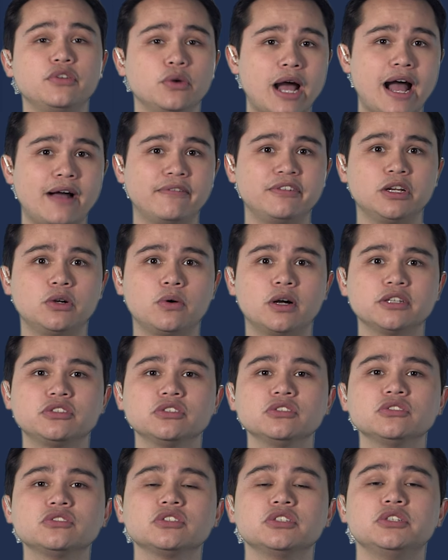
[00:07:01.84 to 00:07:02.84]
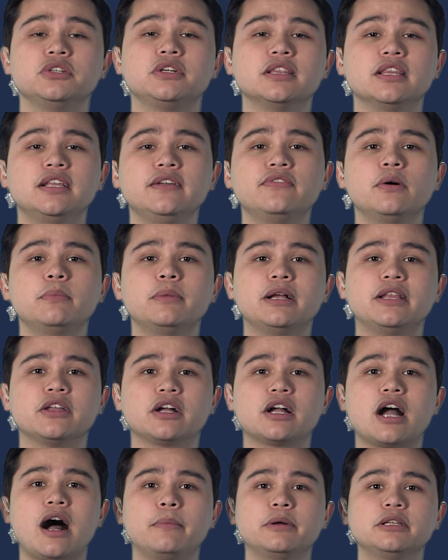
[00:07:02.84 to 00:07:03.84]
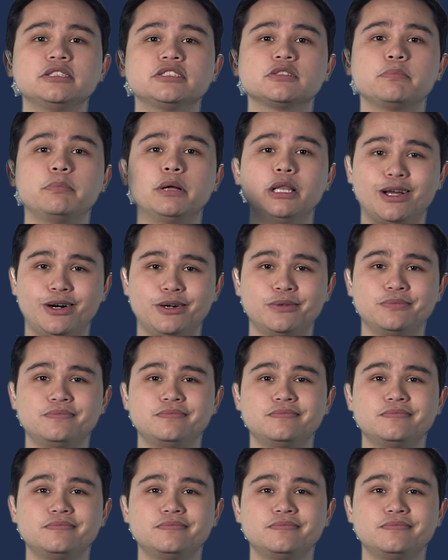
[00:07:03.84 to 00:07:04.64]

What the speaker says: you have any questions, you can leave them in the comments below.